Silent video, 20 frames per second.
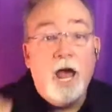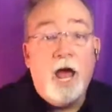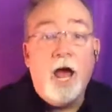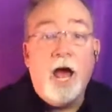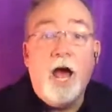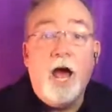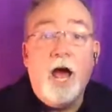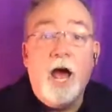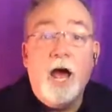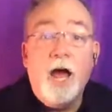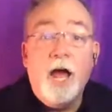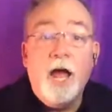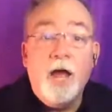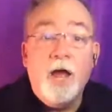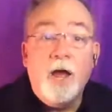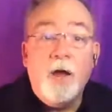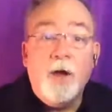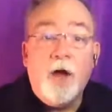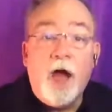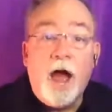
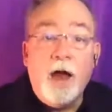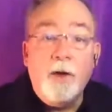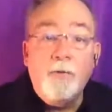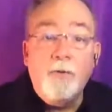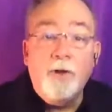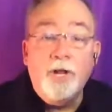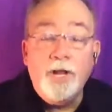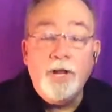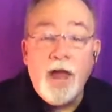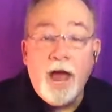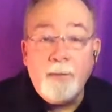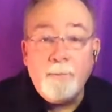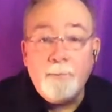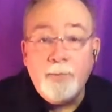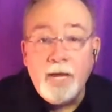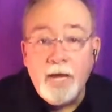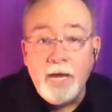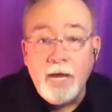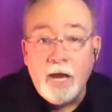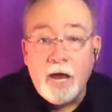I will not
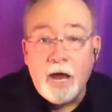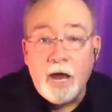be